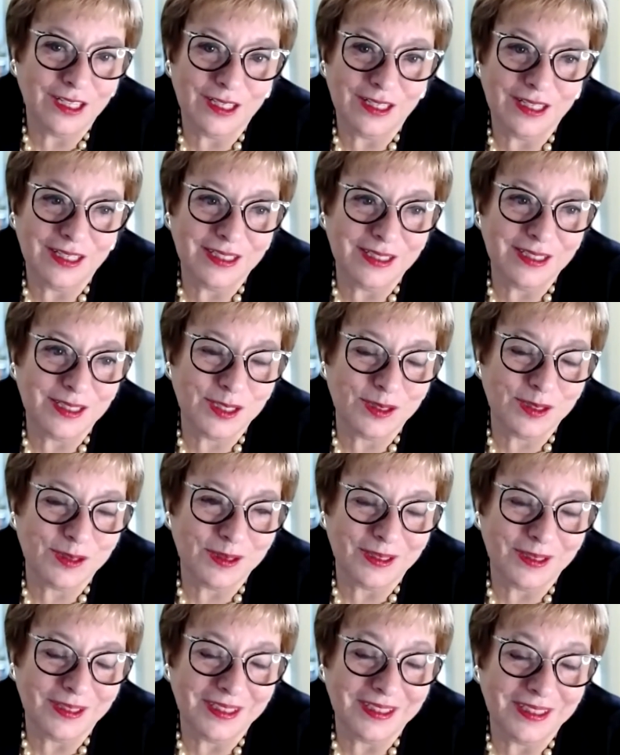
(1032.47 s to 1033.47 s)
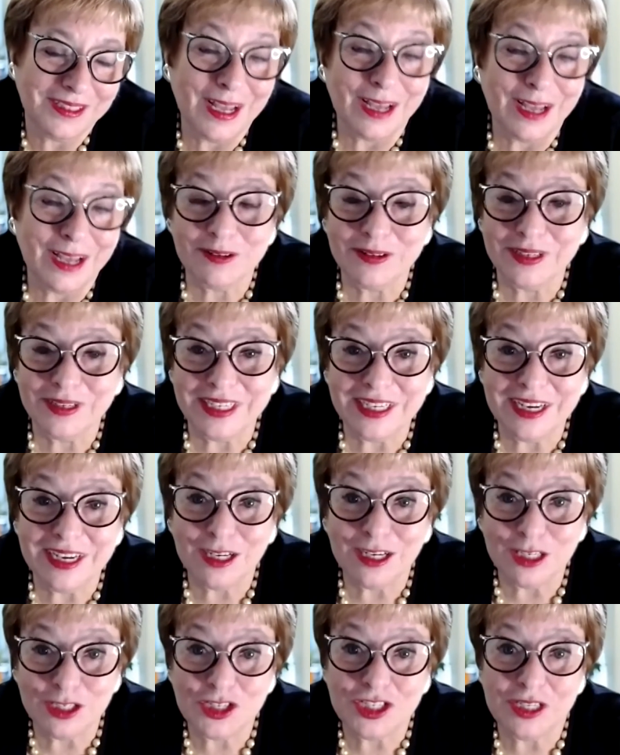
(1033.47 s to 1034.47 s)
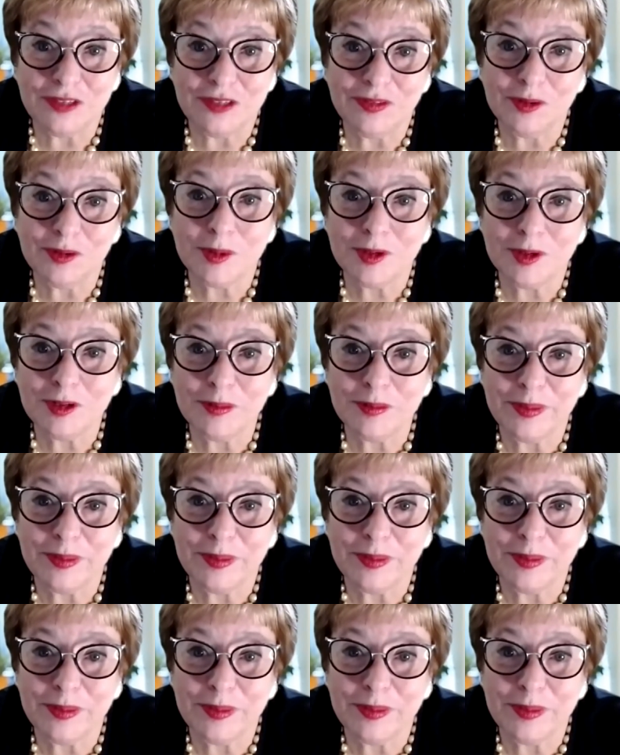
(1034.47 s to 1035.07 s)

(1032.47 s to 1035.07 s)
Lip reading: is not only not achievable,